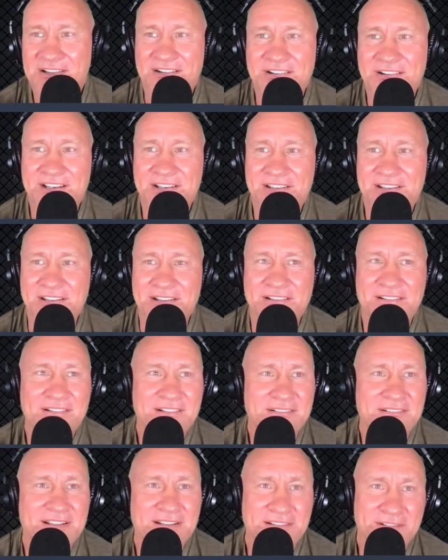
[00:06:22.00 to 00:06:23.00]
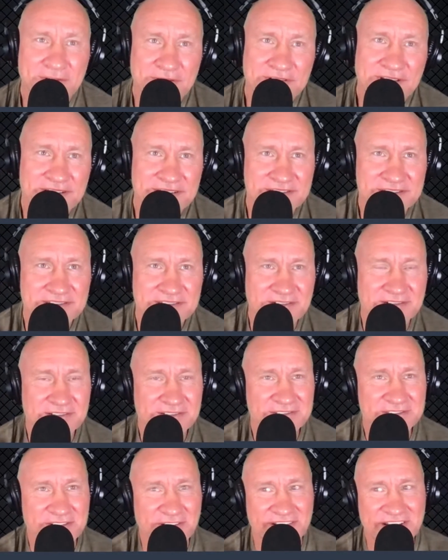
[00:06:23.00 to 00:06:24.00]
All right. Yeah.
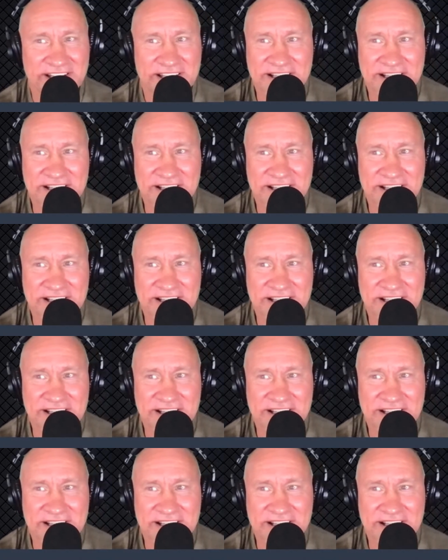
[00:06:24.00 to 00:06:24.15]
Sorry.